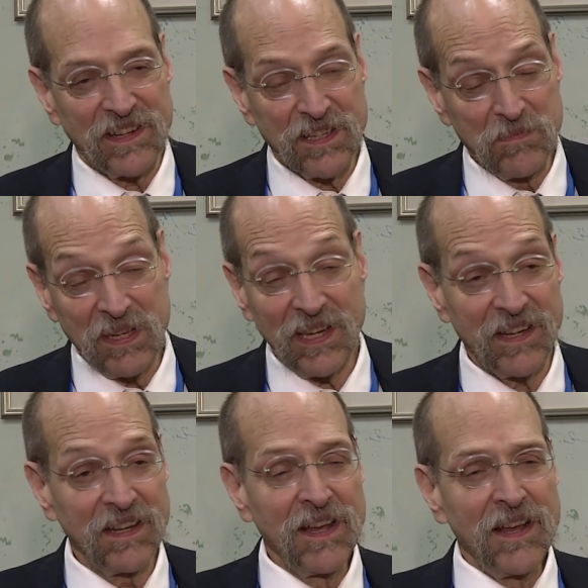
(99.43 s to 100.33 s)
And to
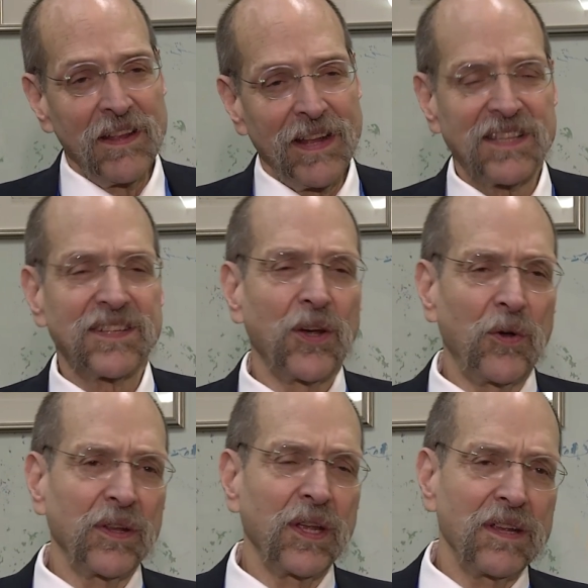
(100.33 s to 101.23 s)
me, that's the
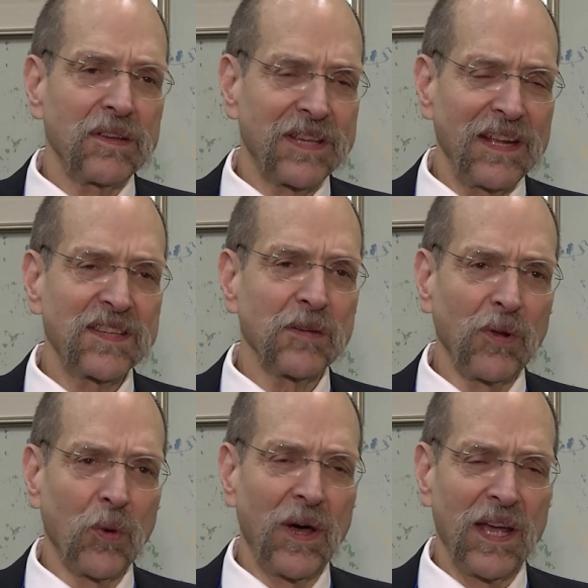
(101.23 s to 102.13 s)
only
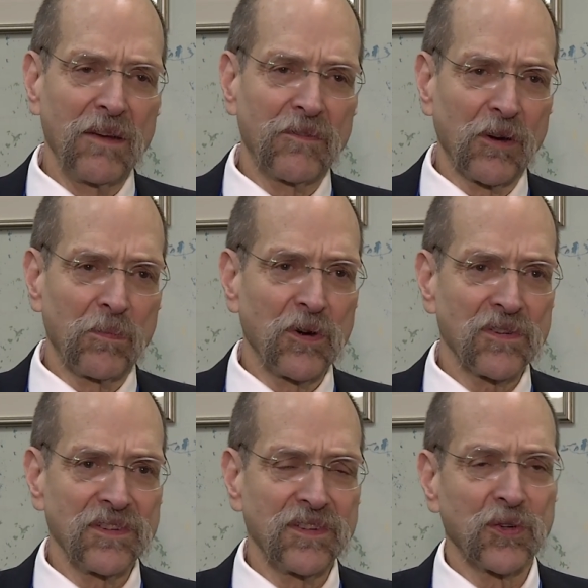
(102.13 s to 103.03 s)
sensible way for a
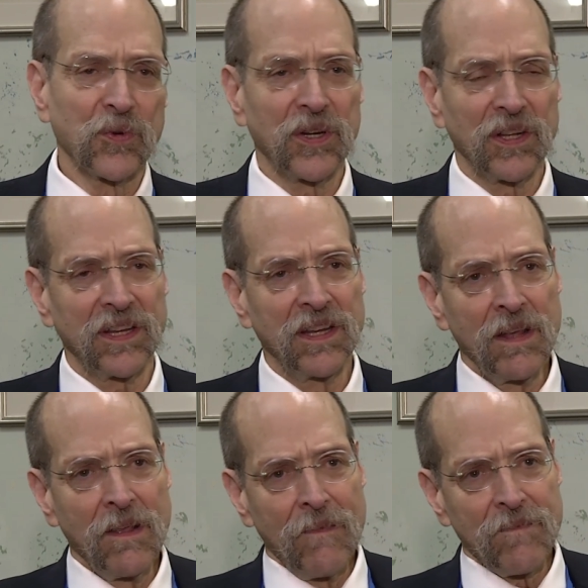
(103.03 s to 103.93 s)
person to really
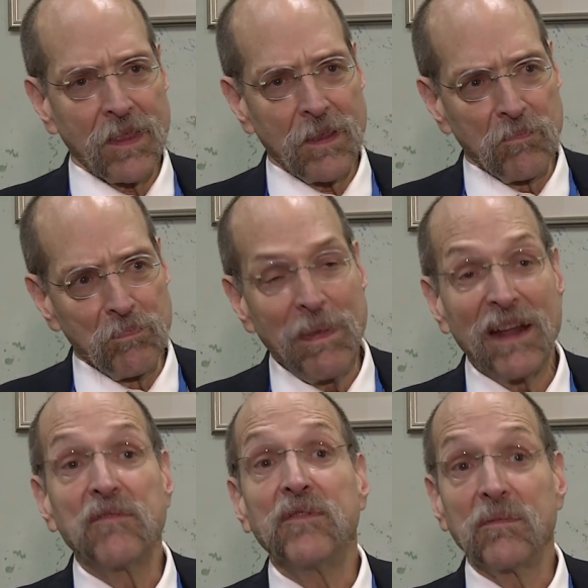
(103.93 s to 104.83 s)

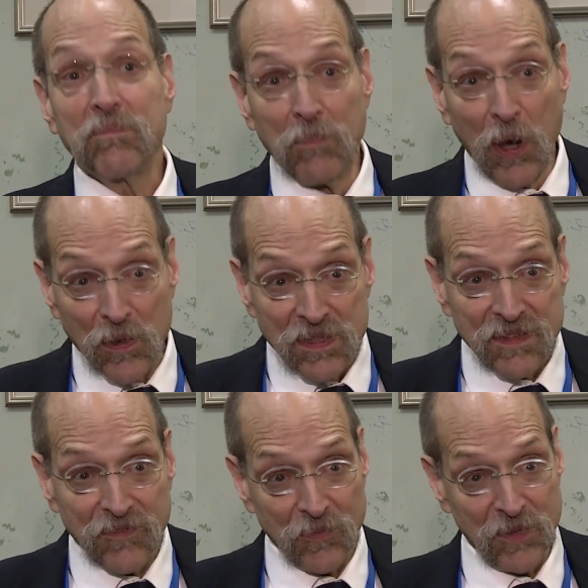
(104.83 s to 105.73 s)
benefit
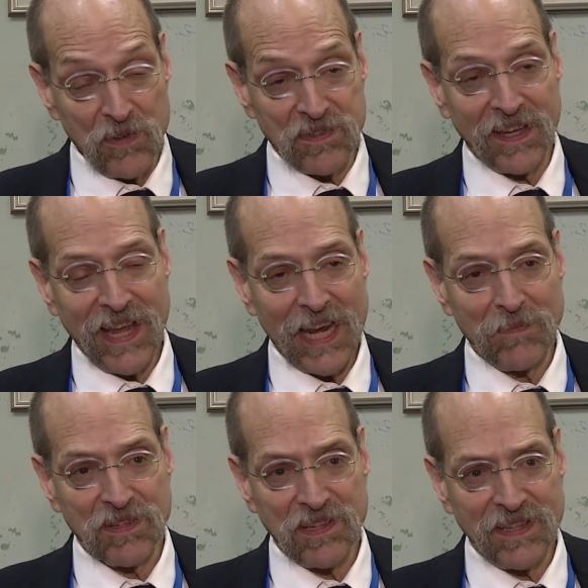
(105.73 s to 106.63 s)
most from using
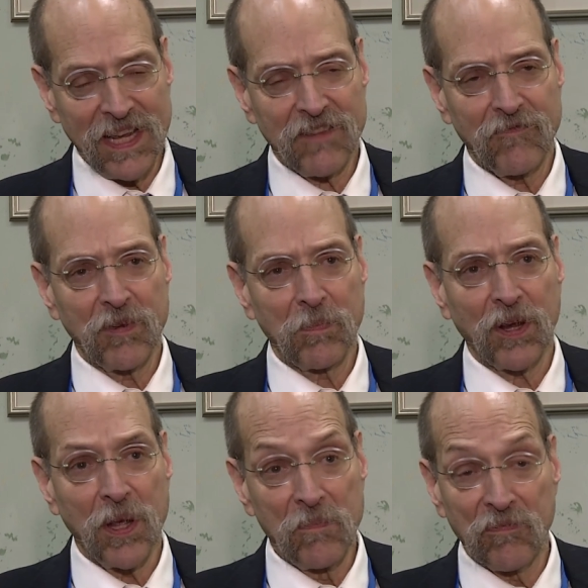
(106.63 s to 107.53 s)
cannabis is they have to
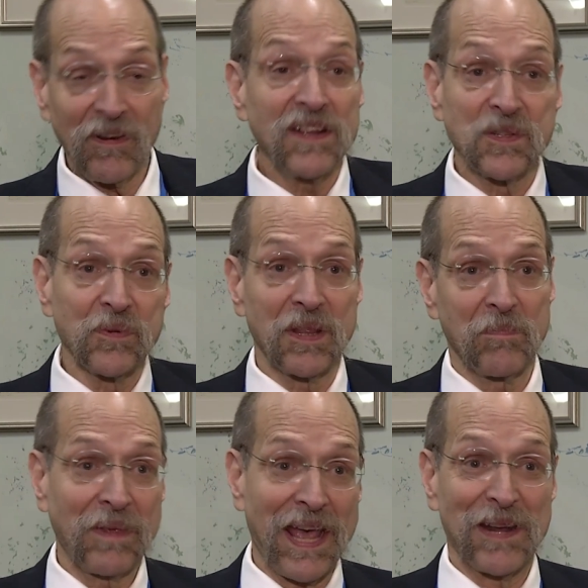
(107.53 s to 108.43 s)
become friends with
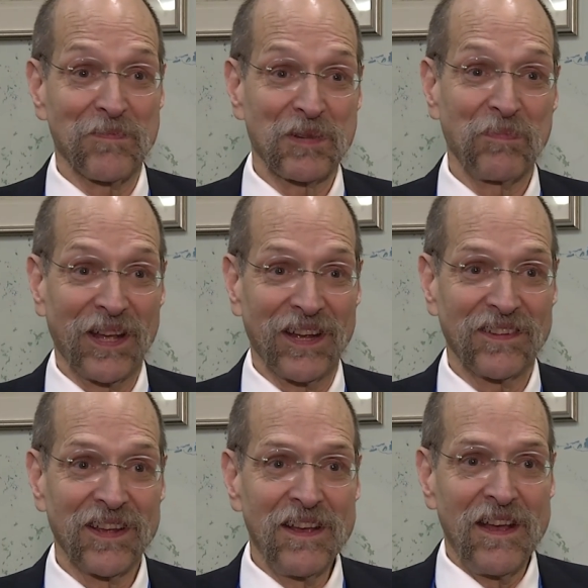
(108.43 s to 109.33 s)
the cannabis
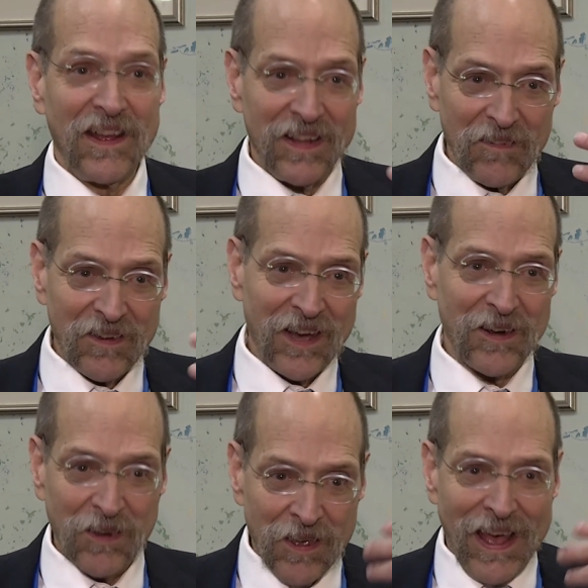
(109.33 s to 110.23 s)
plant, and they've got
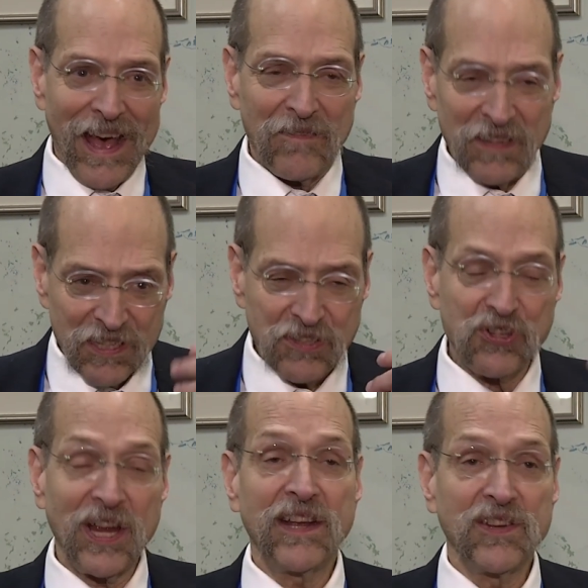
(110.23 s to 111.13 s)
to have an
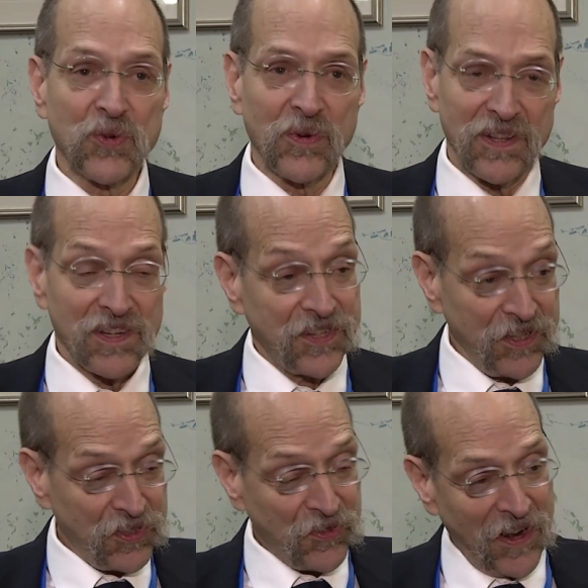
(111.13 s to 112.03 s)
exchange with it. So
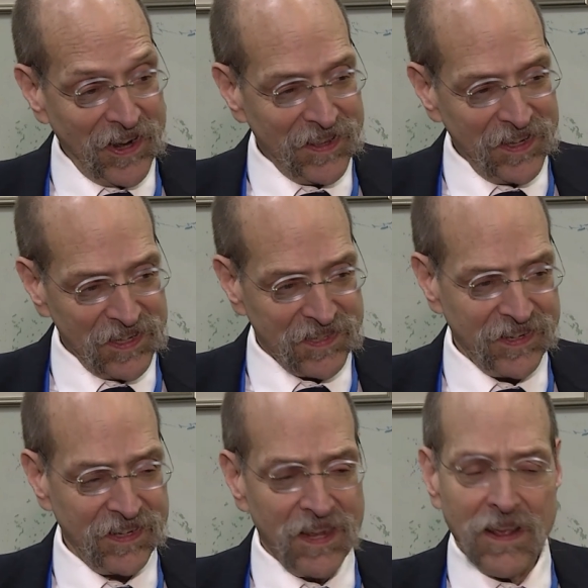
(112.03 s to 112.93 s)
you try this
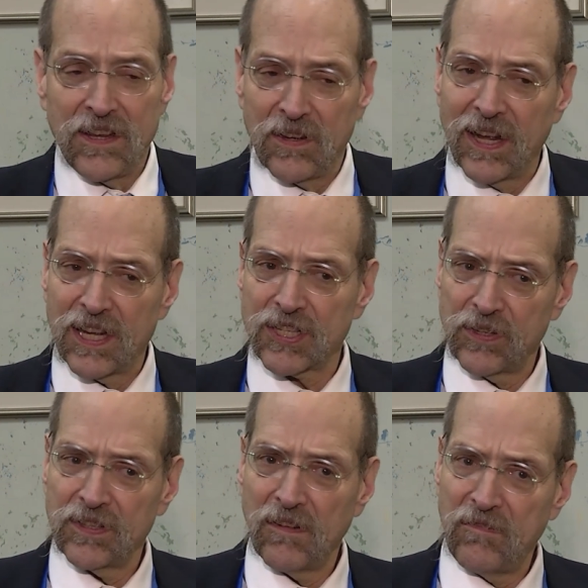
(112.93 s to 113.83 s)
and you get a
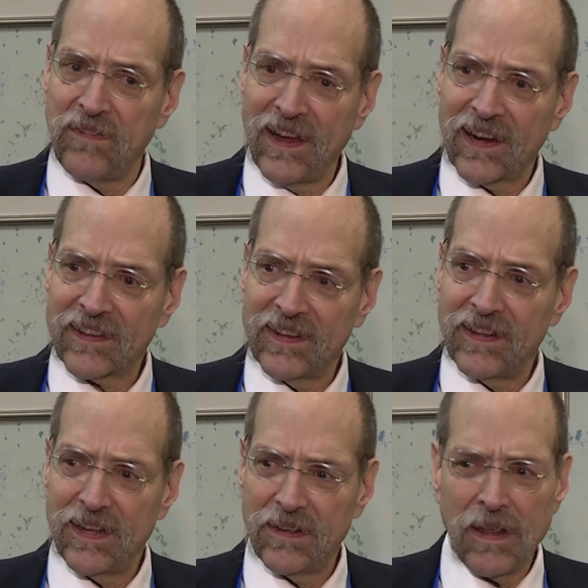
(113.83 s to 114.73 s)
certain effect,
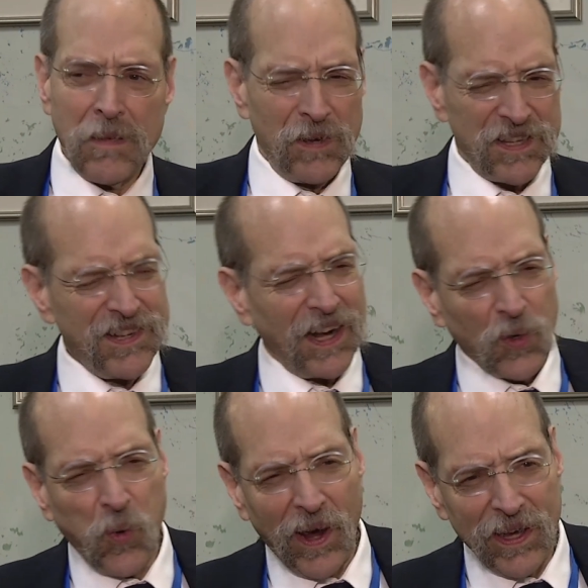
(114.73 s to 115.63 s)
and then, but it's
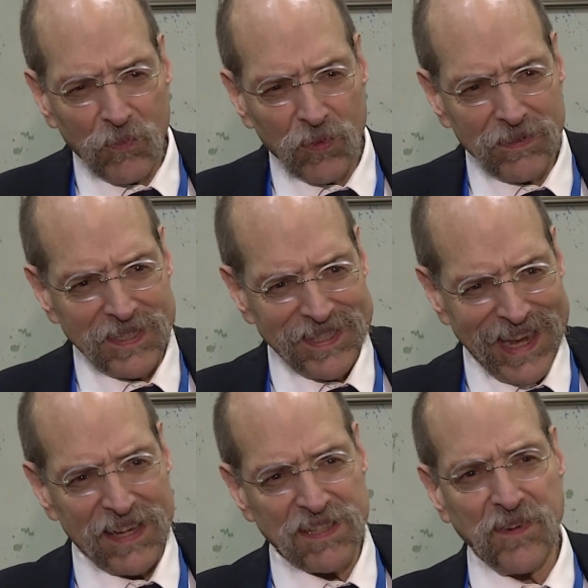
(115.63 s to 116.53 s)
not quite
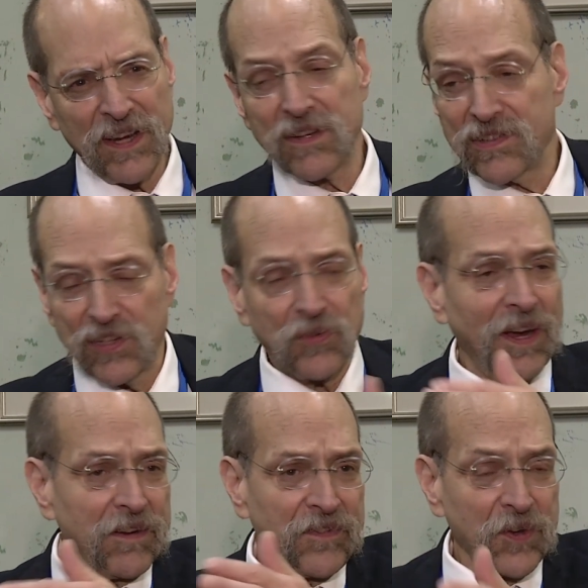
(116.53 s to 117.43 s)
satisfying, so you
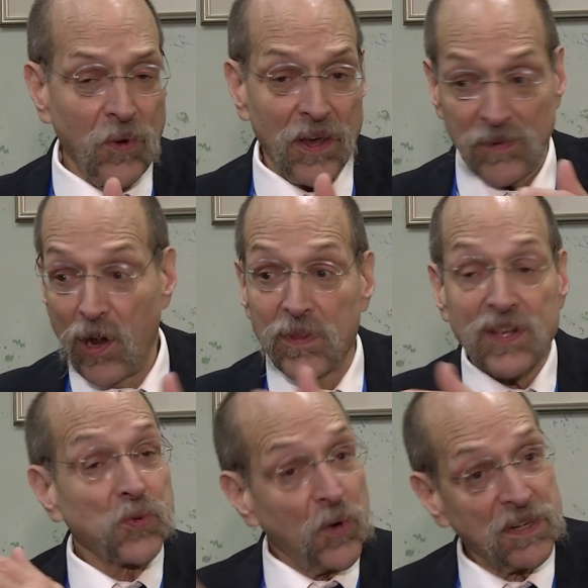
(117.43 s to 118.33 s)
try a few other, oh,
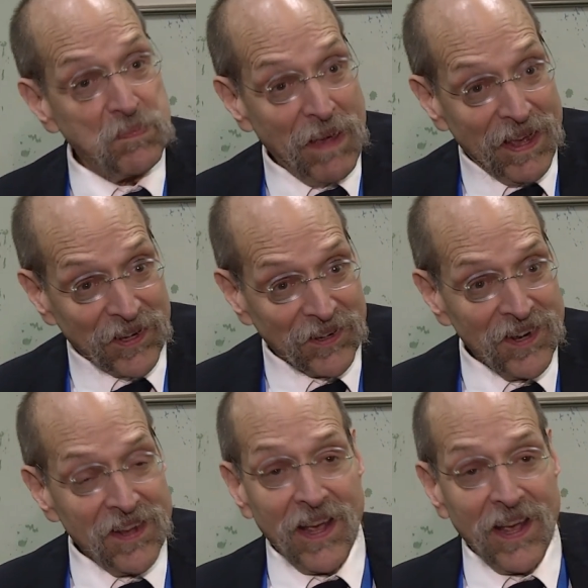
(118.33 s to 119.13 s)
this works better.